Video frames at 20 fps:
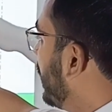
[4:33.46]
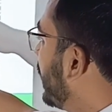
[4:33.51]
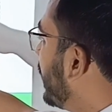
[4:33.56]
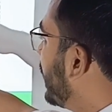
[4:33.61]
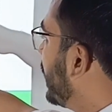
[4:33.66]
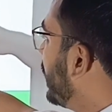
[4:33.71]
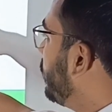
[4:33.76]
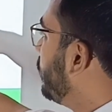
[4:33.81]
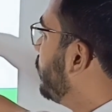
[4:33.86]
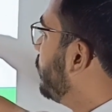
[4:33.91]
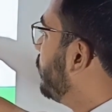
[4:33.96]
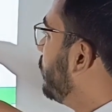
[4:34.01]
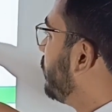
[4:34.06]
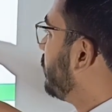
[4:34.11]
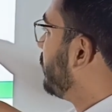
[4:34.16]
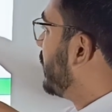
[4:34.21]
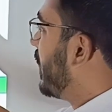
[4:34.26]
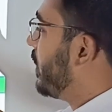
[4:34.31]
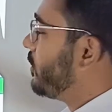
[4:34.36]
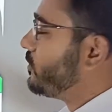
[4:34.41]

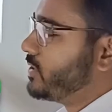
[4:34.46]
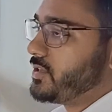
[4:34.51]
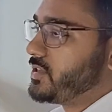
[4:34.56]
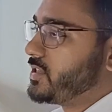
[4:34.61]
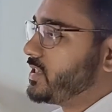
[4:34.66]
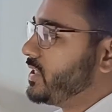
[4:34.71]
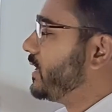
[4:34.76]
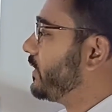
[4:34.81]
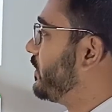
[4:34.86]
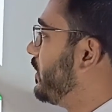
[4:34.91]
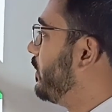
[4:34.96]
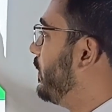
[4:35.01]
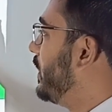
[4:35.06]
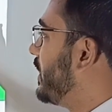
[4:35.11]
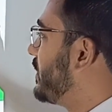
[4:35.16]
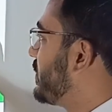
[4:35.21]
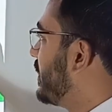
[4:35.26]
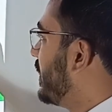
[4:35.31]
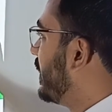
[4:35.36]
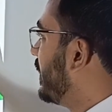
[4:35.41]
32,000 cfm,
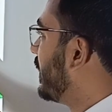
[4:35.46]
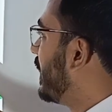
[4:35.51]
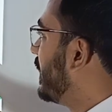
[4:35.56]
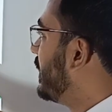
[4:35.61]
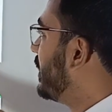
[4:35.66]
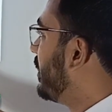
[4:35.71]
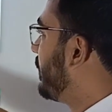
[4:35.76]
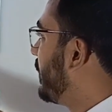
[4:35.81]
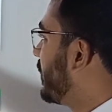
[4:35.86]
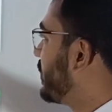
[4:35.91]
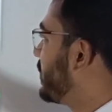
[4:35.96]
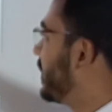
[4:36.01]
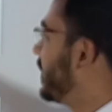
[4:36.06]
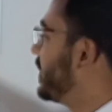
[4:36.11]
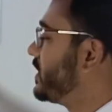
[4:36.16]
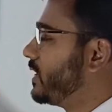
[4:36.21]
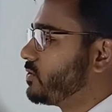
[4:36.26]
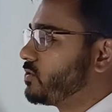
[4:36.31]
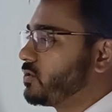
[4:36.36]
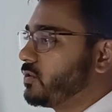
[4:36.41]
let's say, and the pressure
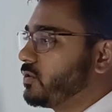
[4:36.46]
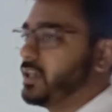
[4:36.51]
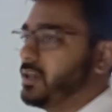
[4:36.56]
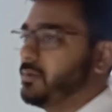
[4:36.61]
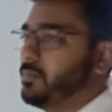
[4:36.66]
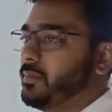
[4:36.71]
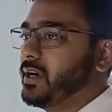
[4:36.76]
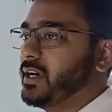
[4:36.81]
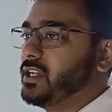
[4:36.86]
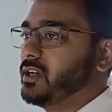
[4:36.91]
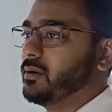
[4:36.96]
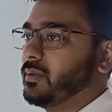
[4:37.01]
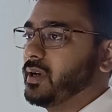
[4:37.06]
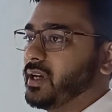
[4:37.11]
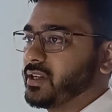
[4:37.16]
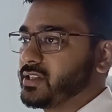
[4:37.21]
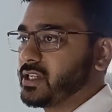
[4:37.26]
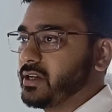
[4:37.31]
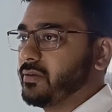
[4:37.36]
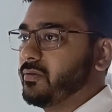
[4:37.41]
is also very medium,
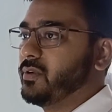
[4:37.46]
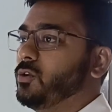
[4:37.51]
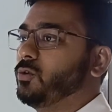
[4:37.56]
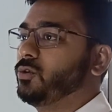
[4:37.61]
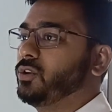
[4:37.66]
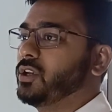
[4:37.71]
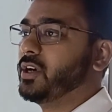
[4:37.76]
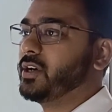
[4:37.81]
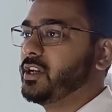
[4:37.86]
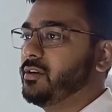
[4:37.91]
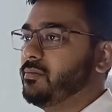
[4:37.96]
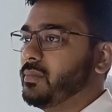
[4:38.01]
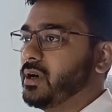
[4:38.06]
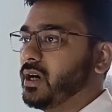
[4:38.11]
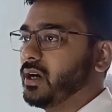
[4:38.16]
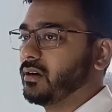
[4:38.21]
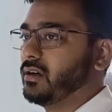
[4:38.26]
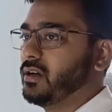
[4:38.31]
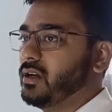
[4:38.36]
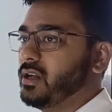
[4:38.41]
like 7 to 13
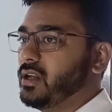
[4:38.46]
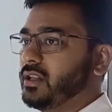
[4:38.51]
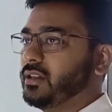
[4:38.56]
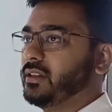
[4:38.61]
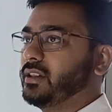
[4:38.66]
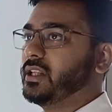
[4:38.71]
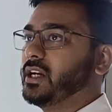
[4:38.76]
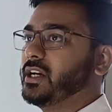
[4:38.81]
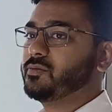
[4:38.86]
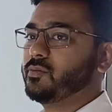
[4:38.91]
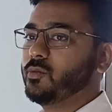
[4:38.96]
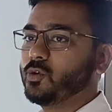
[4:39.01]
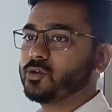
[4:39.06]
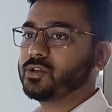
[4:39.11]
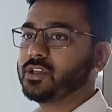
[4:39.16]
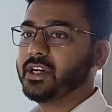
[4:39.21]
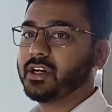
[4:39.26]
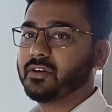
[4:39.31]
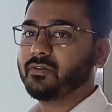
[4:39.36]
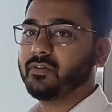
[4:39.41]
bar, that is
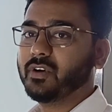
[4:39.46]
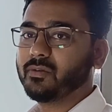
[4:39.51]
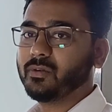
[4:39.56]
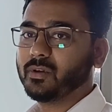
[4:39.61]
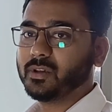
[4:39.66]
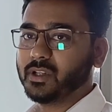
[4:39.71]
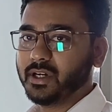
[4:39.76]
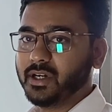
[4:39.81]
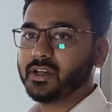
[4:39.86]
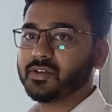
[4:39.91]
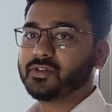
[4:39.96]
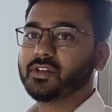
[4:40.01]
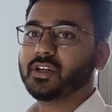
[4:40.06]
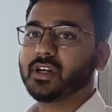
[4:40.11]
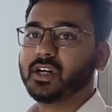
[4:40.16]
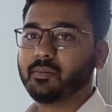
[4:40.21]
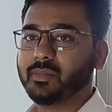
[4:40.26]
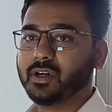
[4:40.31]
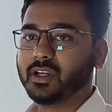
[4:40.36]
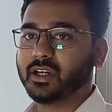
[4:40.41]
mostly required for the
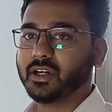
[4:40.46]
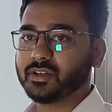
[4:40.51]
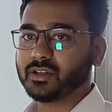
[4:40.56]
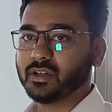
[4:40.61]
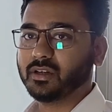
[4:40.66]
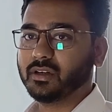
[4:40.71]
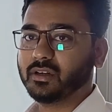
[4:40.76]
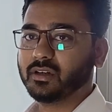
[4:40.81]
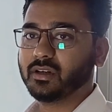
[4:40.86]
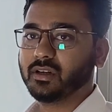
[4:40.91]
industrial application.